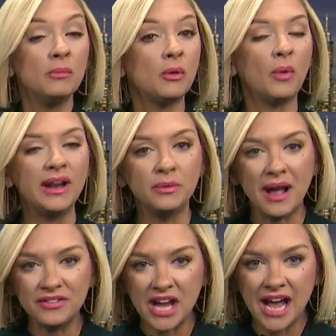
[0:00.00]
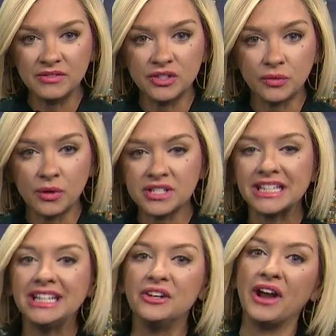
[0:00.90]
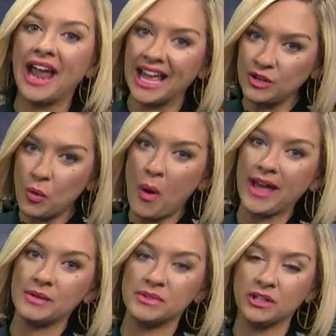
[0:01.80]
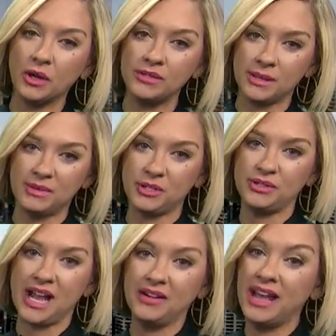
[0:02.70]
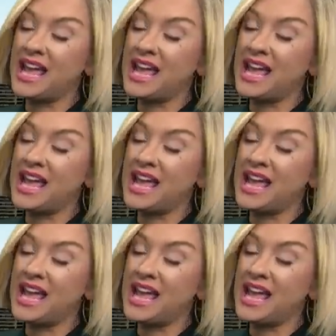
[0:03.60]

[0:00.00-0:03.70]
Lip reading: but right around average for us, clear and quiet with a low temperature down